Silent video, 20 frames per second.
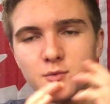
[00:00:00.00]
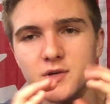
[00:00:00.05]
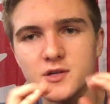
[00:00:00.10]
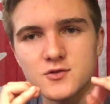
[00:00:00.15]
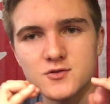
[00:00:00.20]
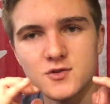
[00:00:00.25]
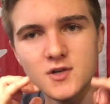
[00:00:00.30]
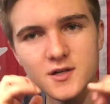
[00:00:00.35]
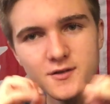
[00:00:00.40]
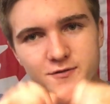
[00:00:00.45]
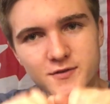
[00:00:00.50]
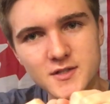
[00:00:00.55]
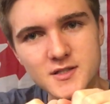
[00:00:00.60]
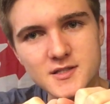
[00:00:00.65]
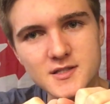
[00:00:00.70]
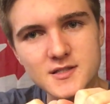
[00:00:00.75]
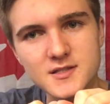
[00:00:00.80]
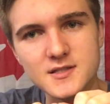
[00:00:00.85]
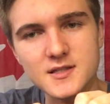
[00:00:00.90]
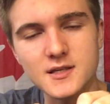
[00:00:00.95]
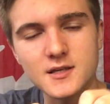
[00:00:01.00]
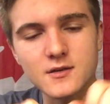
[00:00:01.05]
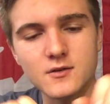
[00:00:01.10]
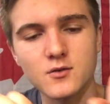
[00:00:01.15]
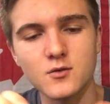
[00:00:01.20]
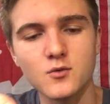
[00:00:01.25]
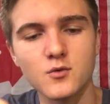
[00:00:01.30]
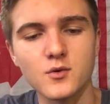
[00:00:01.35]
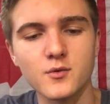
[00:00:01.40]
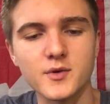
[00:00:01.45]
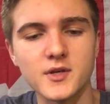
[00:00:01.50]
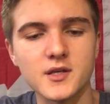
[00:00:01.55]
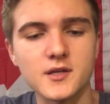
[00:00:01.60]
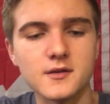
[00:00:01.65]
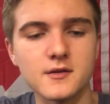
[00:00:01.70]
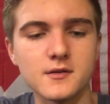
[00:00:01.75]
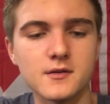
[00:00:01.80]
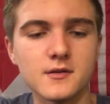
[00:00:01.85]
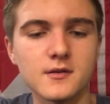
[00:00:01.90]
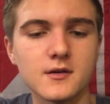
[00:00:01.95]
we can try to fix this thing, or we
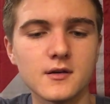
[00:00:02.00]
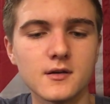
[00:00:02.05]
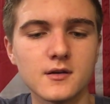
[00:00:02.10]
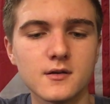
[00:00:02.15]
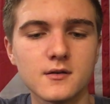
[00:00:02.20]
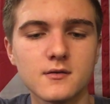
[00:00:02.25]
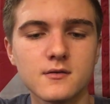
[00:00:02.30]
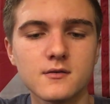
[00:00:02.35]
can uh,